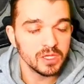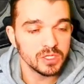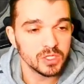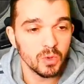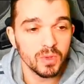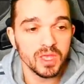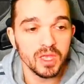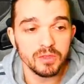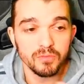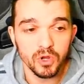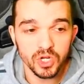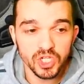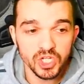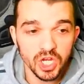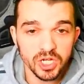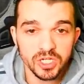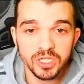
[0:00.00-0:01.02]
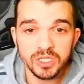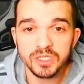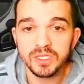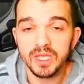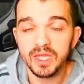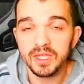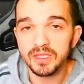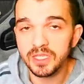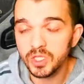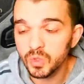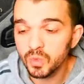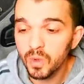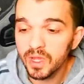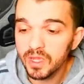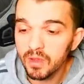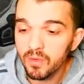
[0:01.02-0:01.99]
So we get more charges, and
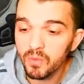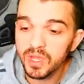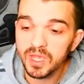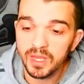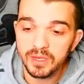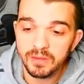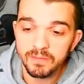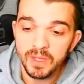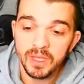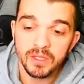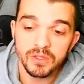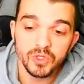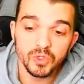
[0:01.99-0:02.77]
this way we can